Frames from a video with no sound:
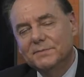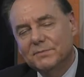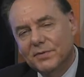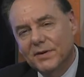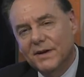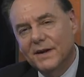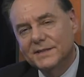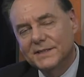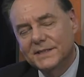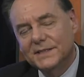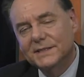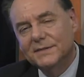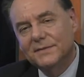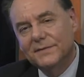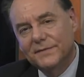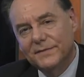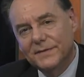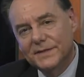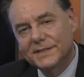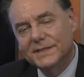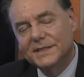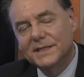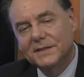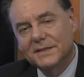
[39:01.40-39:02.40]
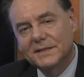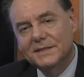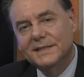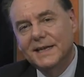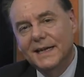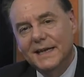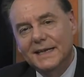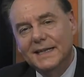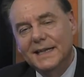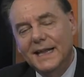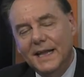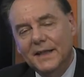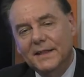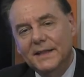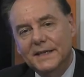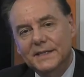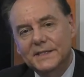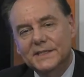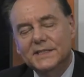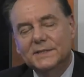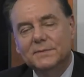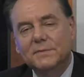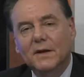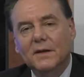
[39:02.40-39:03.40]
process of facilitating
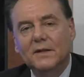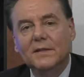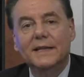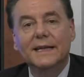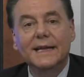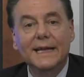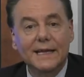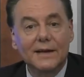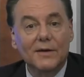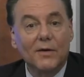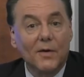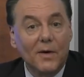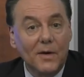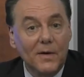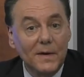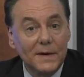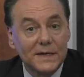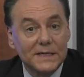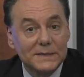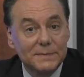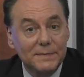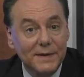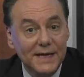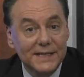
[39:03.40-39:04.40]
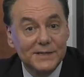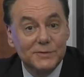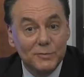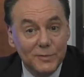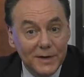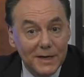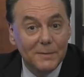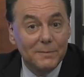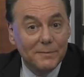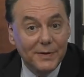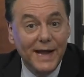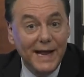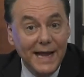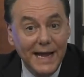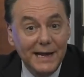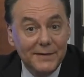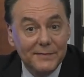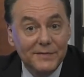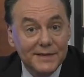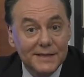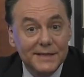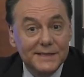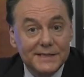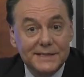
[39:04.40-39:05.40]
alien smuggling at our expense, we're paying
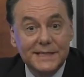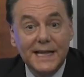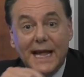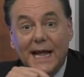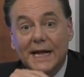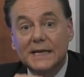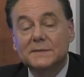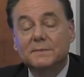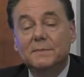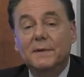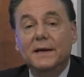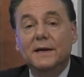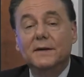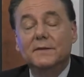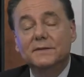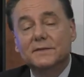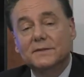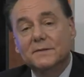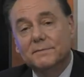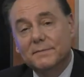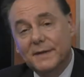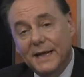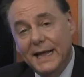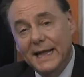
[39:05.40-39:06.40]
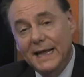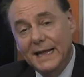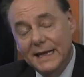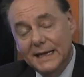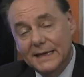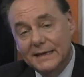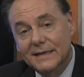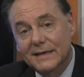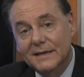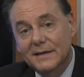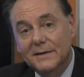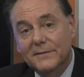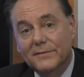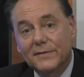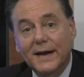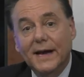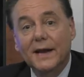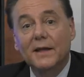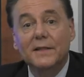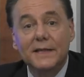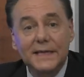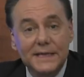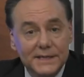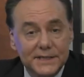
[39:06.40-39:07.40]
for this. Taxpayers are paying for
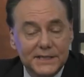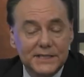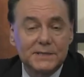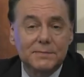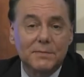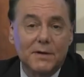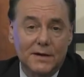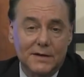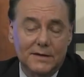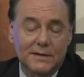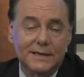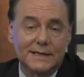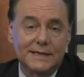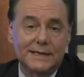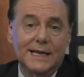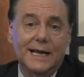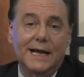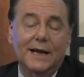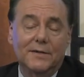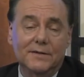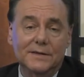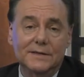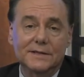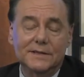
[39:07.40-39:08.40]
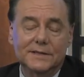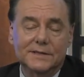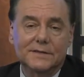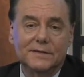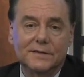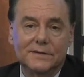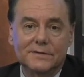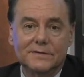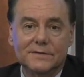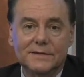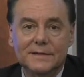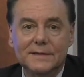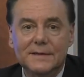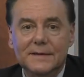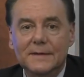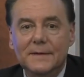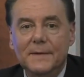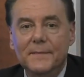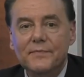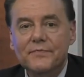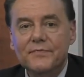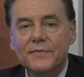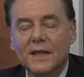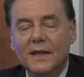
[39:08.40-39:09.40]
alien smuggling now in this country.
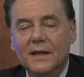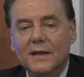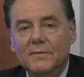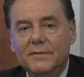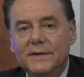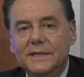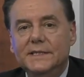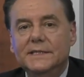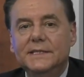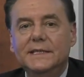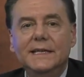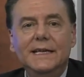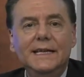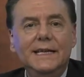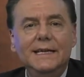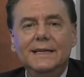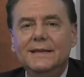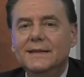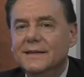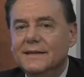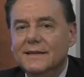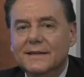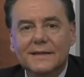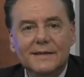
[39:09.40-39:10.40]
We see